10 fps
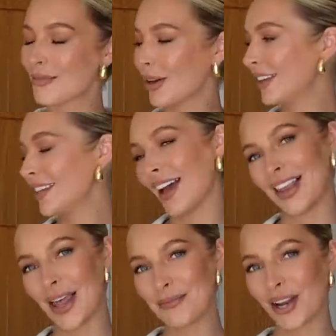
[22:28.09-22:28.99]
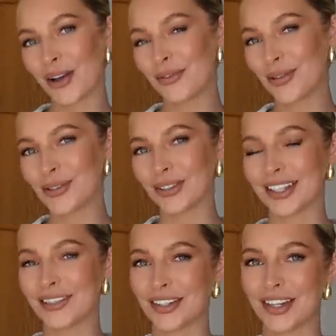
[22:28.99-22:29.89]
But yeah, let me know if you enjoyed
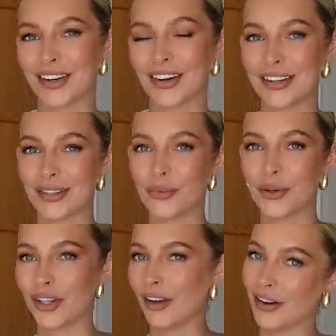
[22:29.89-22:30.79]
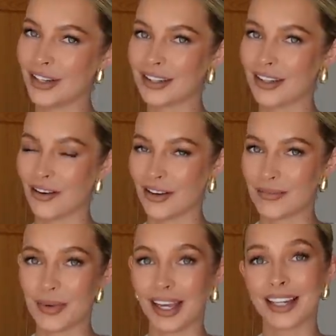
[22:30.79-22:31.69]
this video, guys, and what you liked that I
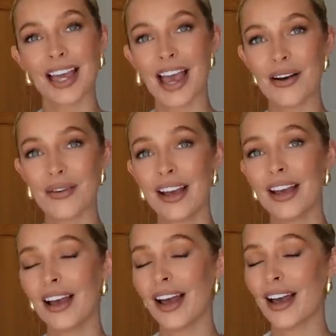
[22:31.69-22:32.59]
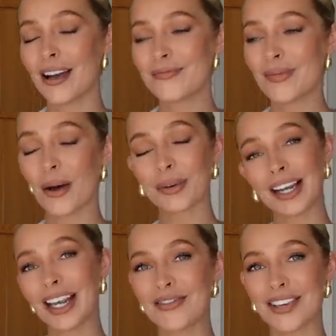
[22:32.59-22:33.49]
picked out. I'm going
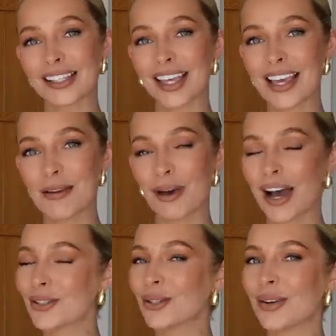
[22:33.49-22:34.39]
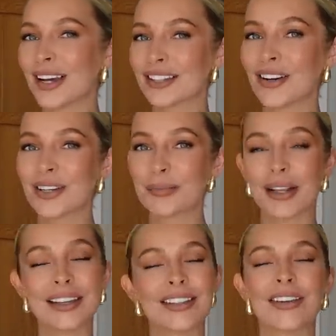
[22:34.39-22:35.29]
to leave this here. But as always, guys,
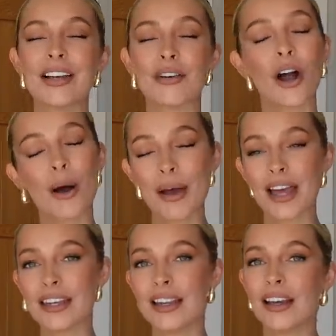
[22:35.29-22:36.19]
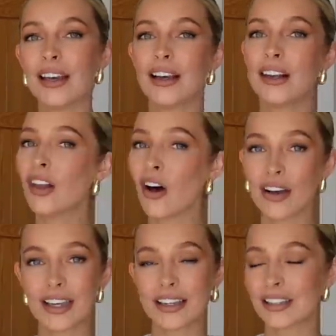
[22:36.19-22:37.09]
please do leave a comment,
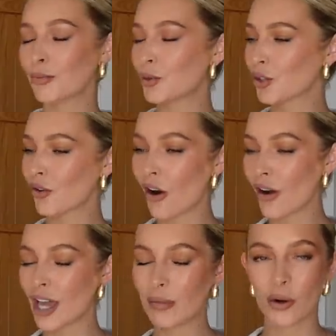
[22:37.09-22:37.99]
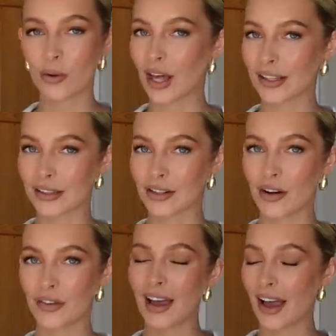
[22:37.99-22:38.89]
like, subscribe, all that
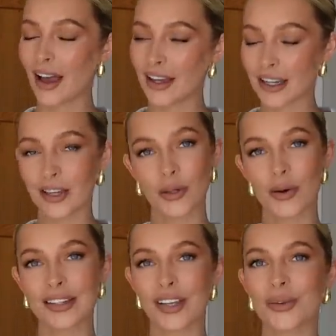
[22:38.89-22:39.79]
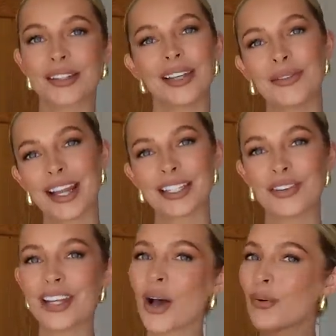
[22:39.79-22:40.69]
stuff. And as always, I'll see you in the next
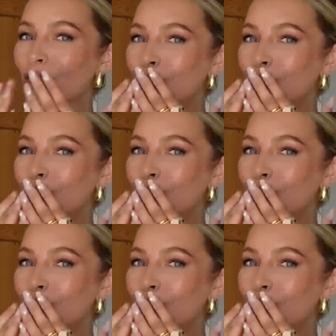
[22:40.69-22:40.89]
video.